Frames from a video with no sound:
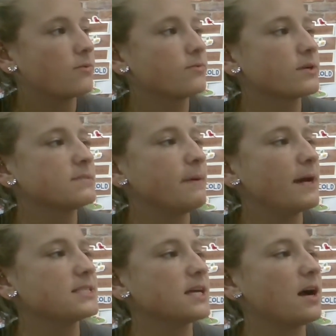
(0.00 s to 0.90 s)

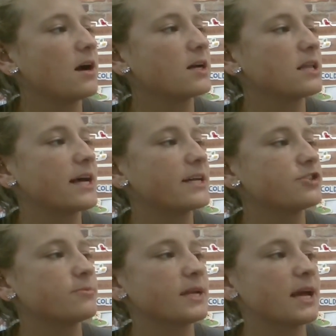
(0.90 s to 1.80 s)
Respect our
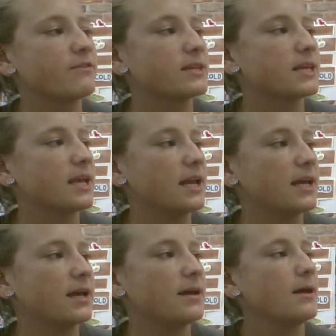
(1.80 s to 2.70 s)
classroom and everything in
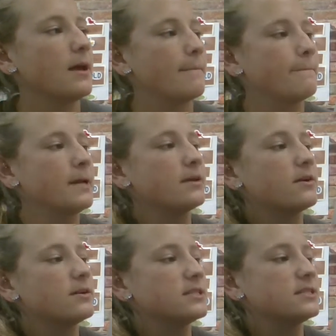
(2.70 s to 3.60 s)
it. Make
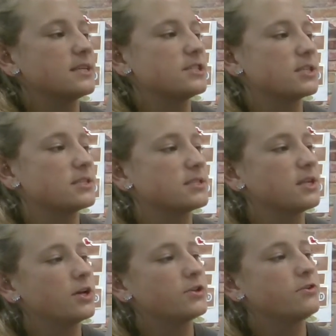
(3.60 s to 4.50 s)
good decisions.
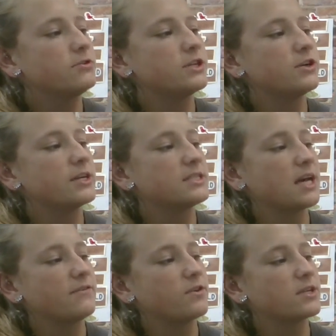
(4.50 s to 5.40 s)
Use your
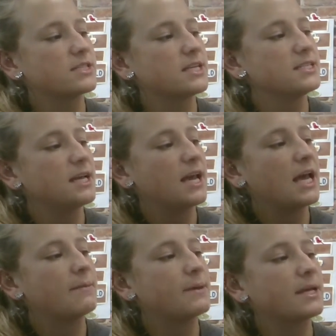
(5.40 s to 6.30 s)
inside voices
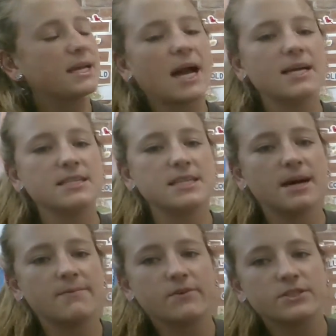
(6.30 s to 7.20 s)
and be kind and
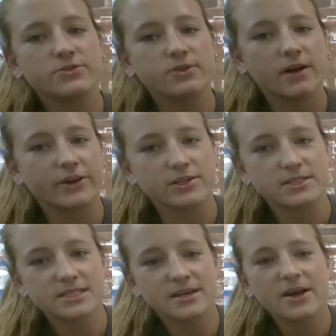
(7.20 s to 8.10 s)
helpful to
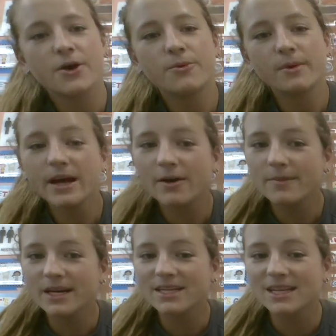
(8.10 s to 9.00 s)
others. We all
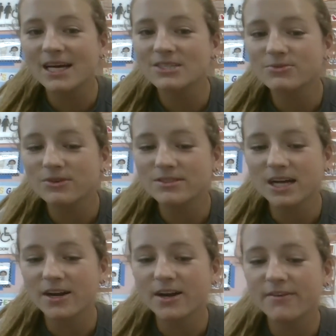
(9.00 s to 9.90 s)
made class rules
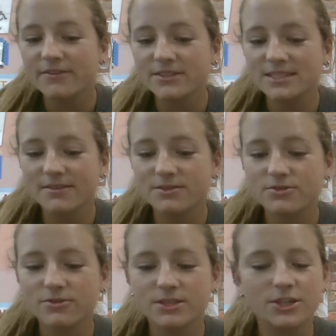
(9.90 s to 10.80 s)
on our first day of
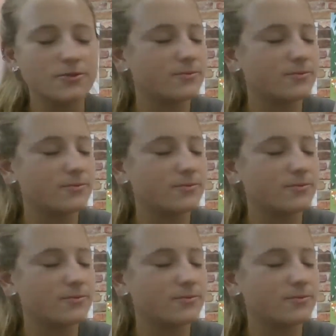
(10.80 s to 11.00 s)
school too.